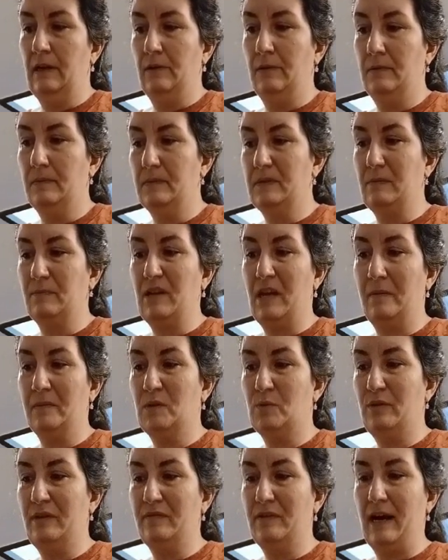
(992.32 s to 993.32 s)
sometimes
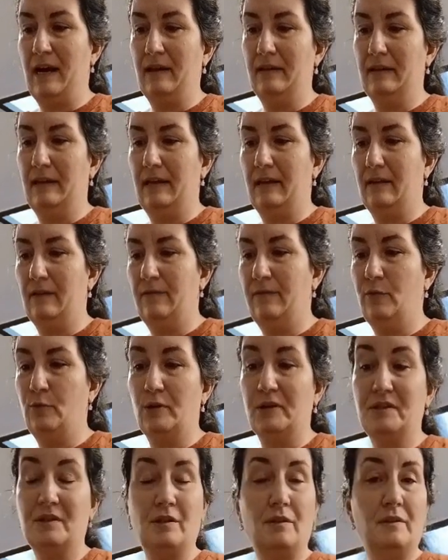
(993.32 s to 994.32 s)
we've got like 4
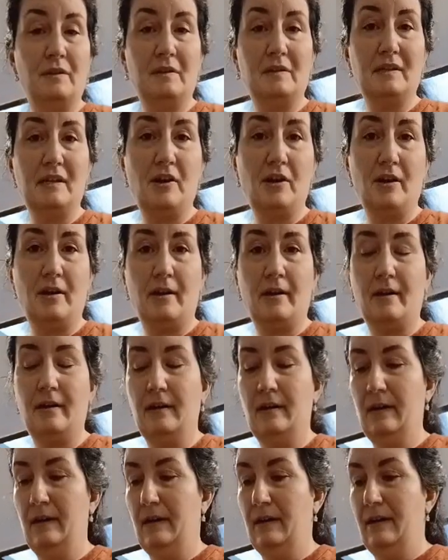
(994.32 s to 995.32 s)
students here.
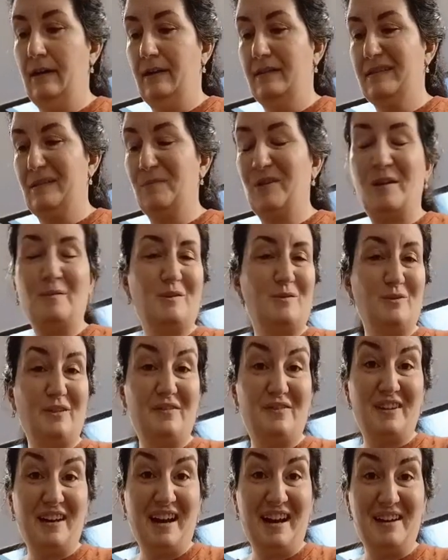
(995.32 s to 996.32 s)
Sometimes
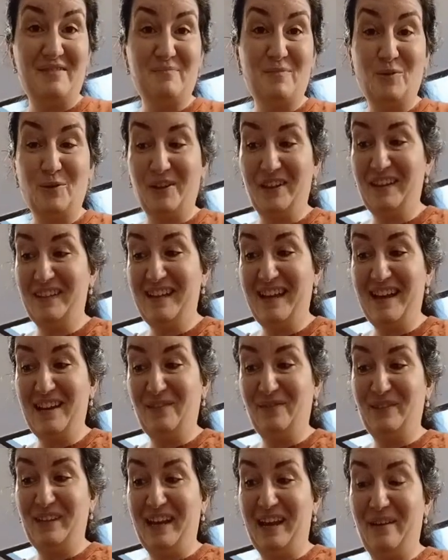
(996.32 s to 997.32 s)
we've got more than that
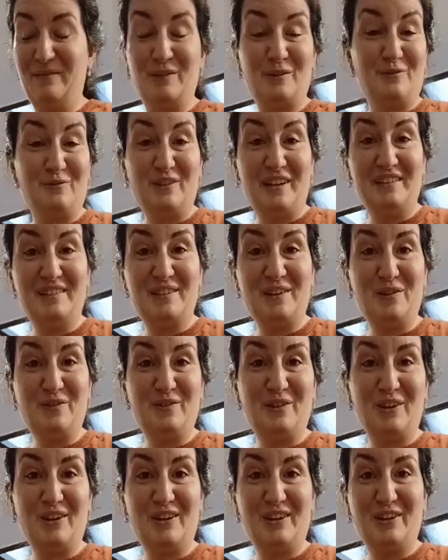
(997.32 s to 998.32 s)
if they have their friends
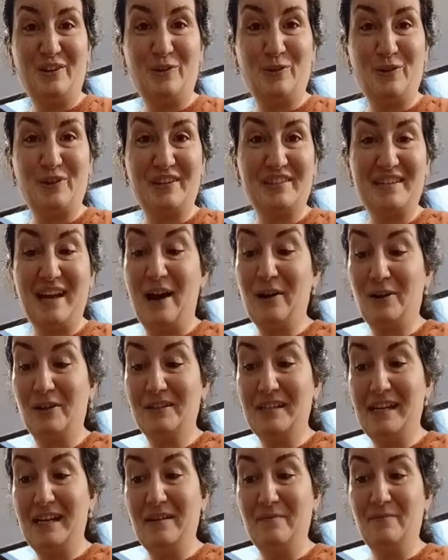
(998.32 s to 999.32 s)
over, or the soccer
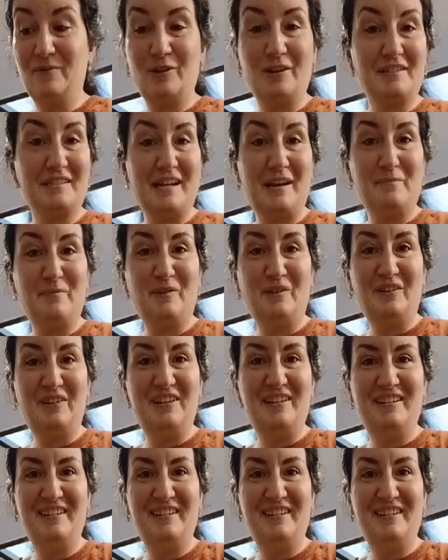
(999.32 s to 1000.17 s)
team, for example.